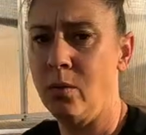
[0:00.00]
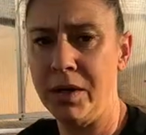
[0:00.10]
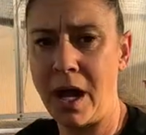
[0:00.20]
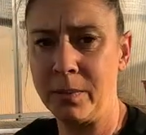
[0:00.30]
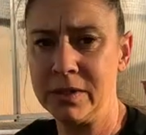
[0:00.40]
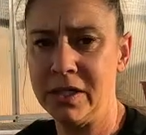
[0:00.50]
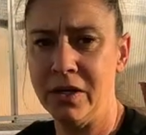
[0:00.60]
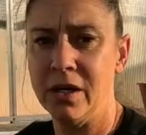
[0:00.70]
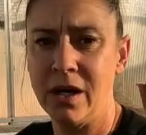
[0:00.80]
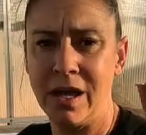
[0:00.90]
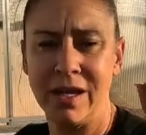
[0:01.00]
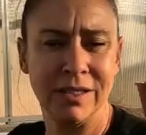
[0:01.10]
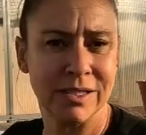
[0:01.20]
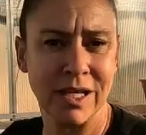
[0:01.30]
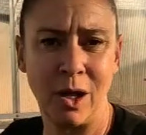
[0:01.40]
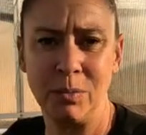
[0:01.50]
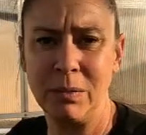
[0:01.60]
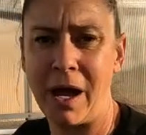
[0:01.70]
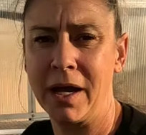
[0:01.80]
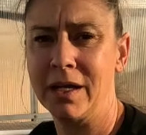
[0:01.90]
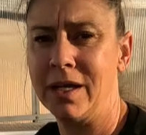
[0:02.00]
what happens here, and I'll be back